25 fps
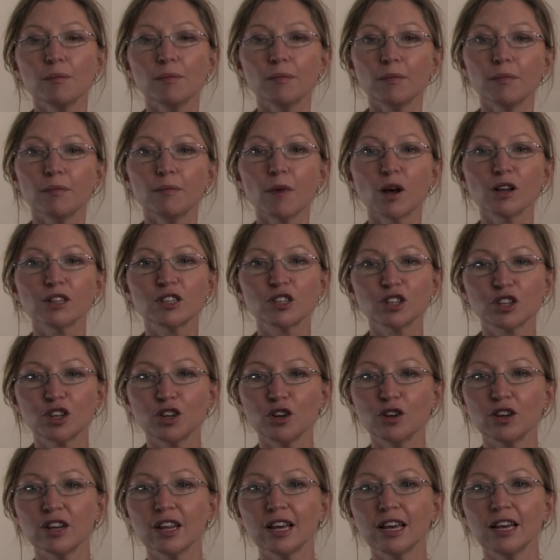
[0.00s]
Most
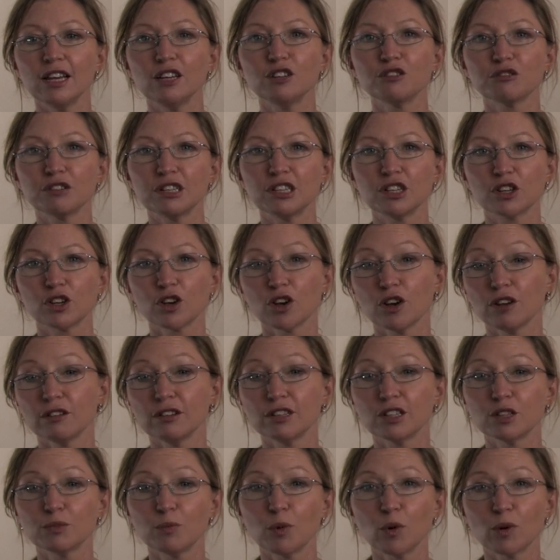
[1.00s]
acute knee injuries occur in
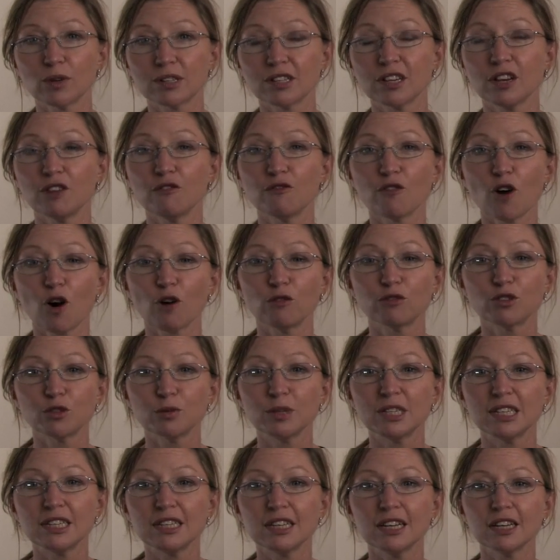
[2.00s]
sports that involve
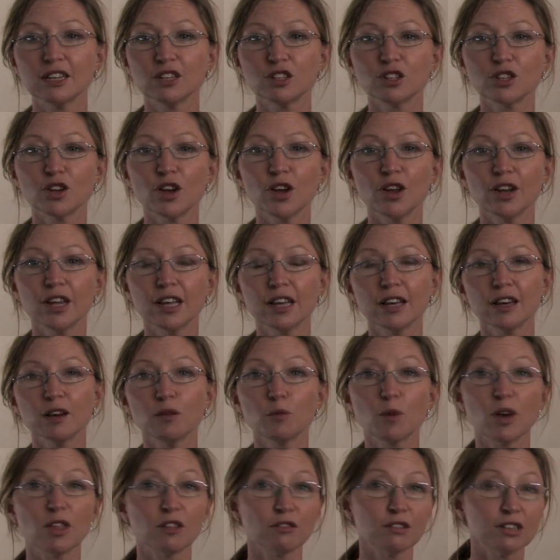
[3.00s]
twisting and turning,
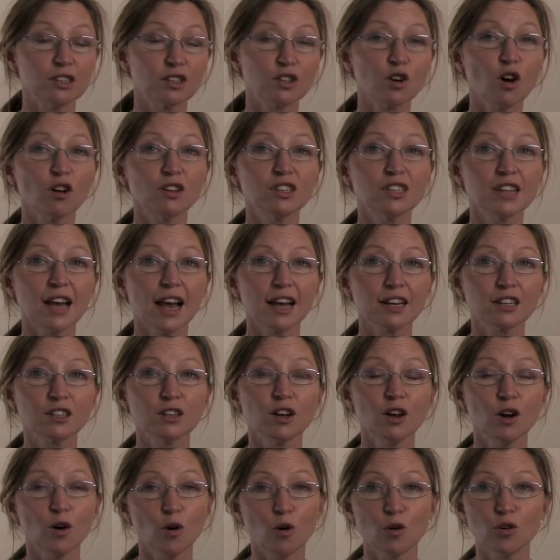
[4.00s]
whether it's contact or